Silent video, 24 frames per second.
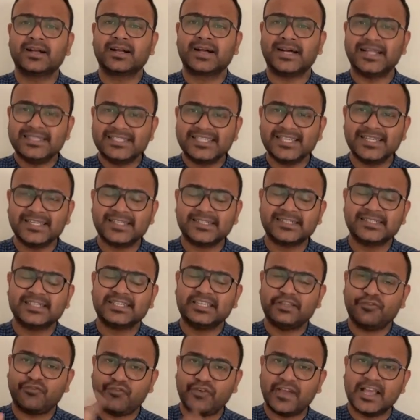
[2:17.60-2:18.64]
consider
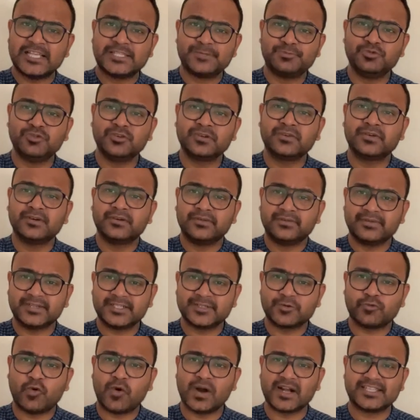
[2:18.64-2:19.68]
the Facebook
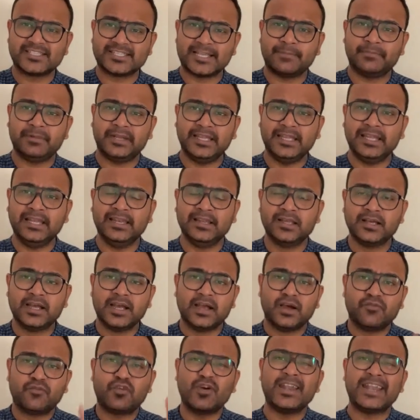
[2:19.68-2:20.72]
or WhatsApp deal
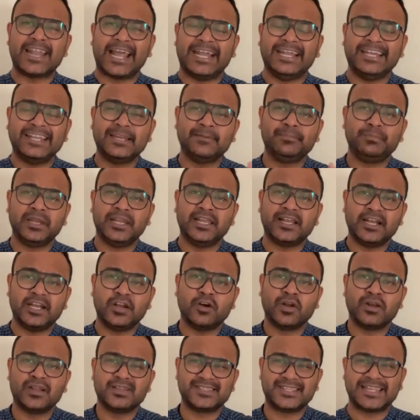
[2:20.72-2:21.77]
for $19 billion
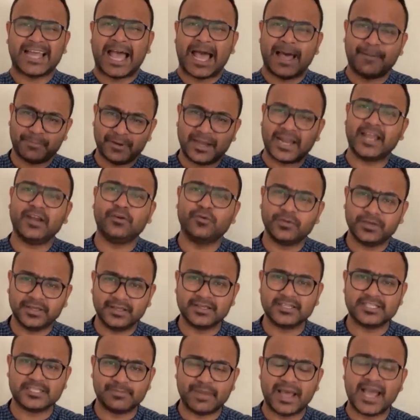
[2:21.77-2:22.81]
that happened, I know,
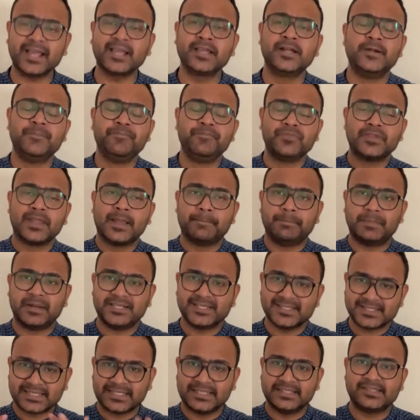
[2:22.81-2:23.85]
years back. But
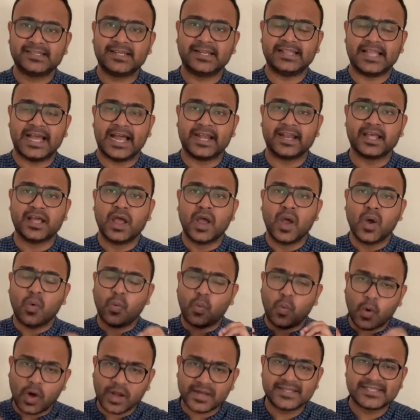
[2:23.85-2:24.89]
just consider that.
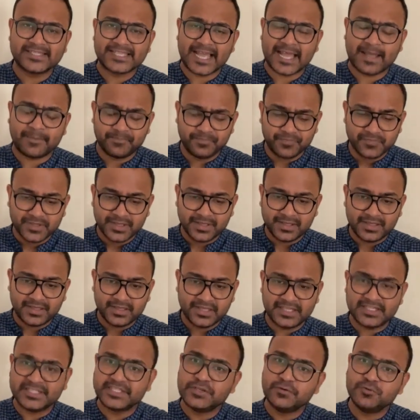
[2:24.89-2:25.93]
WhatsApp
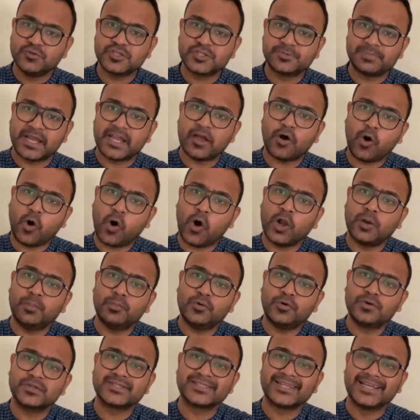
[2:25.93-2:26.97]
is used by
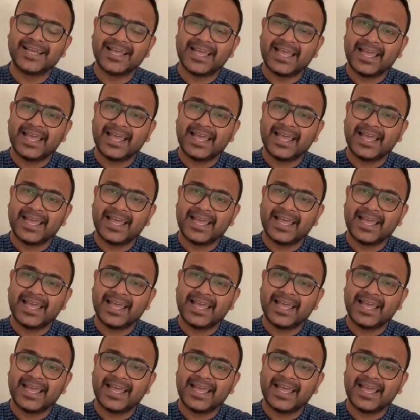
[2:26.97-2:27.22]
almost